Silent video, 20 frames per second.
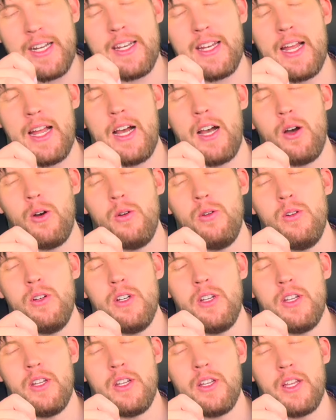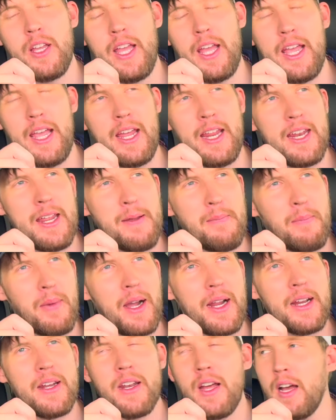now, and it
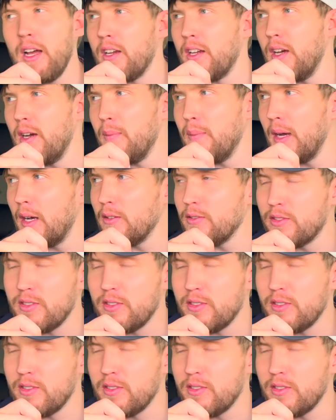might not come out